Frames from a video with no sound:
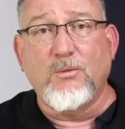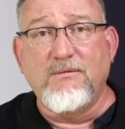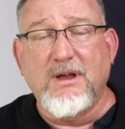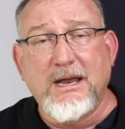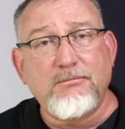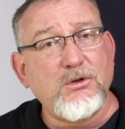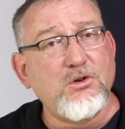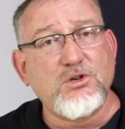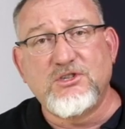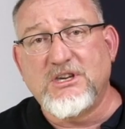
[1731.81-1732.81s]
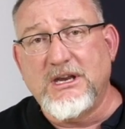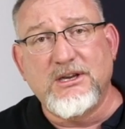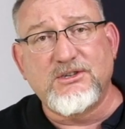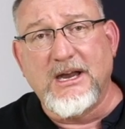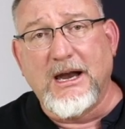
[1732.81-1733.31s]
You should see this thing. I
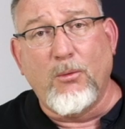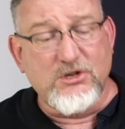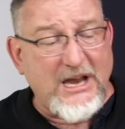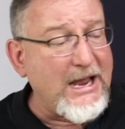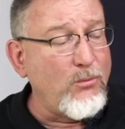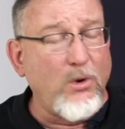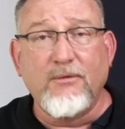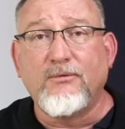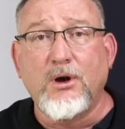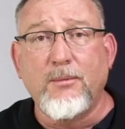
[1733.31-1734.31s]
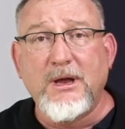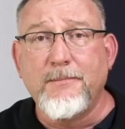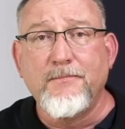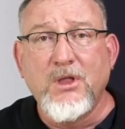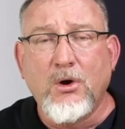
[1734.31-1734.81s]
wish I had one in front of me. All right,
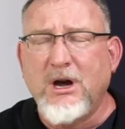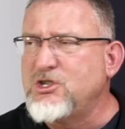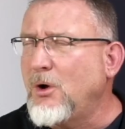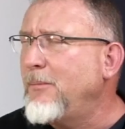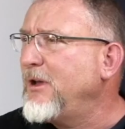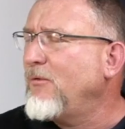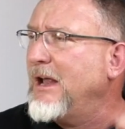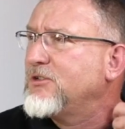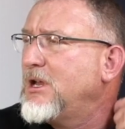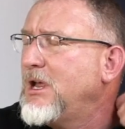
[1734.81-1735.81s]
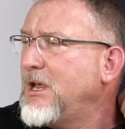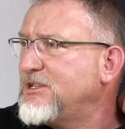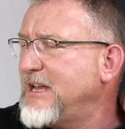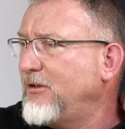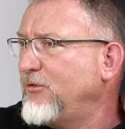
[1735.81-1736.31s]
Joe, how many rounds is that
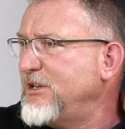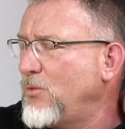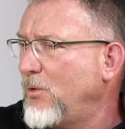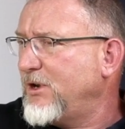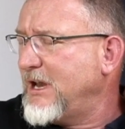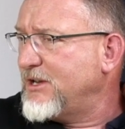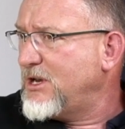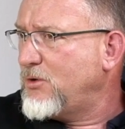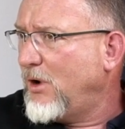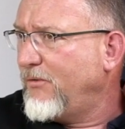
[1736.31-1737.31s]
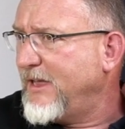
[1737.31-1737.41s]
recent one we're testing? 12,000?